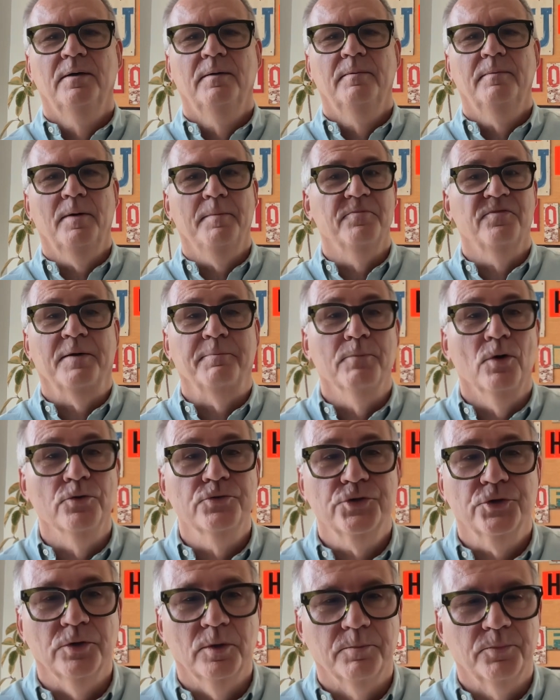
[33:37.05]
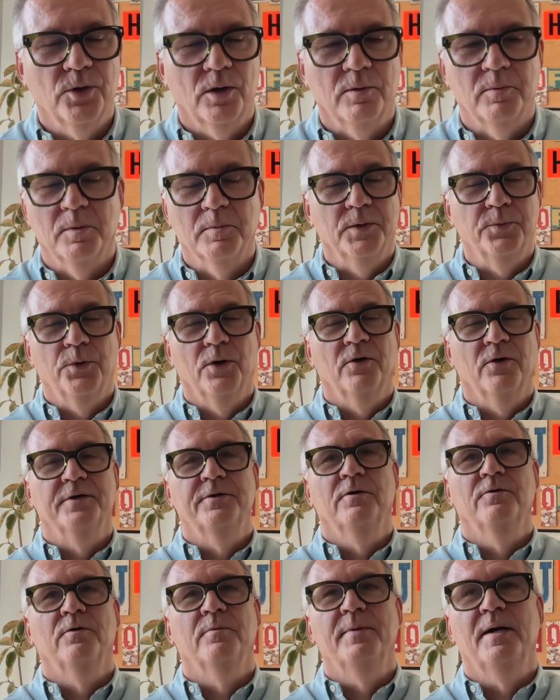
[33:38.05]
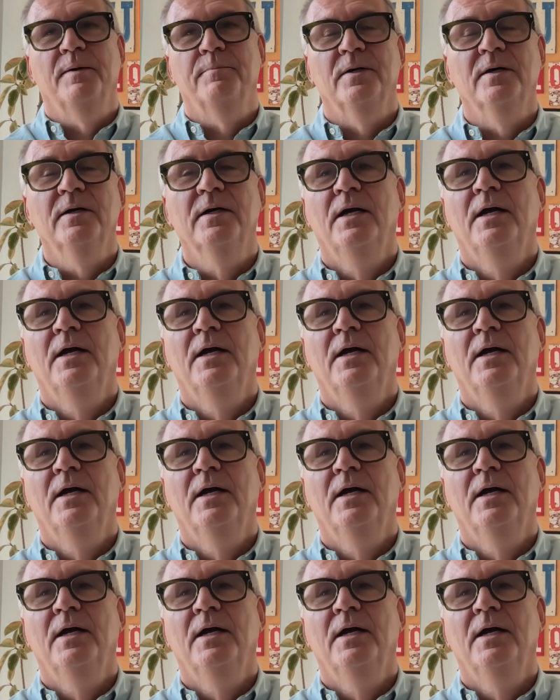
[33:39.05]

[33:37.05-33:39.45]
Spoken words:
In fact, most of them probably were. I don't remember.